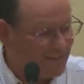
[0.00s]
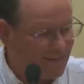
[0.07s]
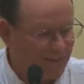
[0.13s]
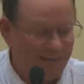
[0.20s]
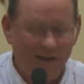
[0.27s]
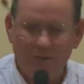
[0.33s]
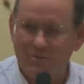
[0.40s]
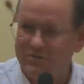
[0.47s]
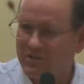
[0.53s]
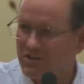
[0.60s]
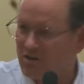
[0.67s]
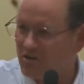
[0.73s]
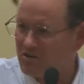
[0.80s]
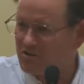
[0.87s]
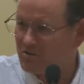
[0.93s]
and that was a
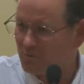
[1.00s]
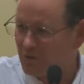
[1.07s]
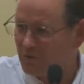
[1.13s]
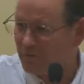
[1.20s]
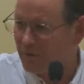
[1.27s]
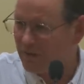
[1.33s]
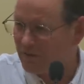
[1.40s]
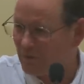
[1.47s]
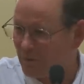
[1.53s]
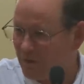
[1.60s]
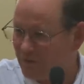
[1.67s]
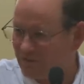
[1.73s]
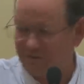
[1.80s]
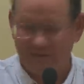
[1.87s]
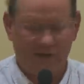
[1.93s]
curse word, by the way,
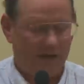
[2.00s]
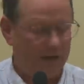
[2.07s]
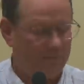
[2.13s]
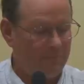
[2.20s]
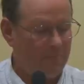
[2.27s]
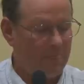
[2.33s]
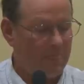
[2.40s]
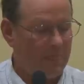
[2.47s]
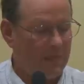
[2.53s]
at the time,